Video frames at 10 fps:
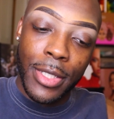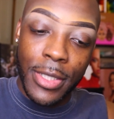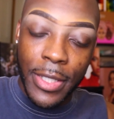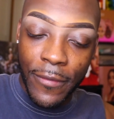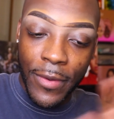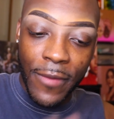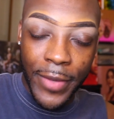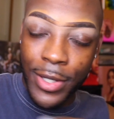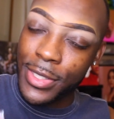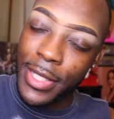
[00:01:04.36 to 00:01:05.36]
to give it a
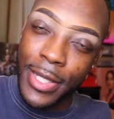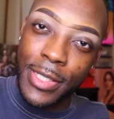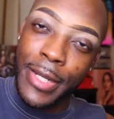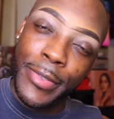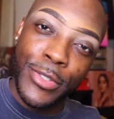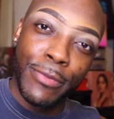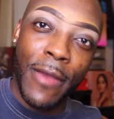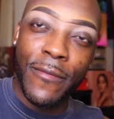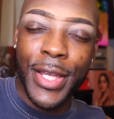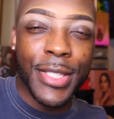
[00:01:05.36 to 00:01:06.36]
fair test, and I'm going to do my
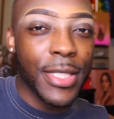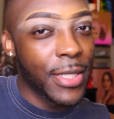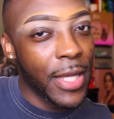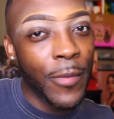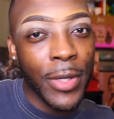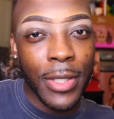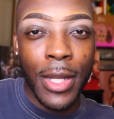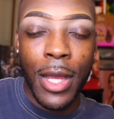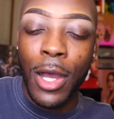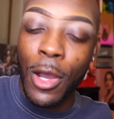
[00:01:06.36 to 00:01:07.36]
face the same way that
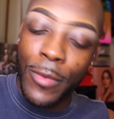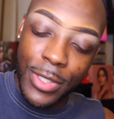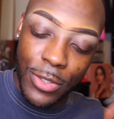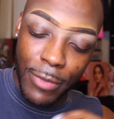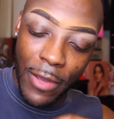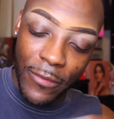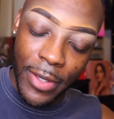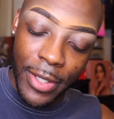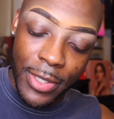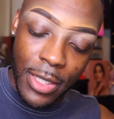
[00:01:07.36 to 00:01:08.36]
I always do my
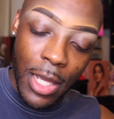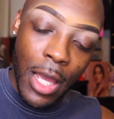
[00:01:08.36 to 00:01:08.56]
face.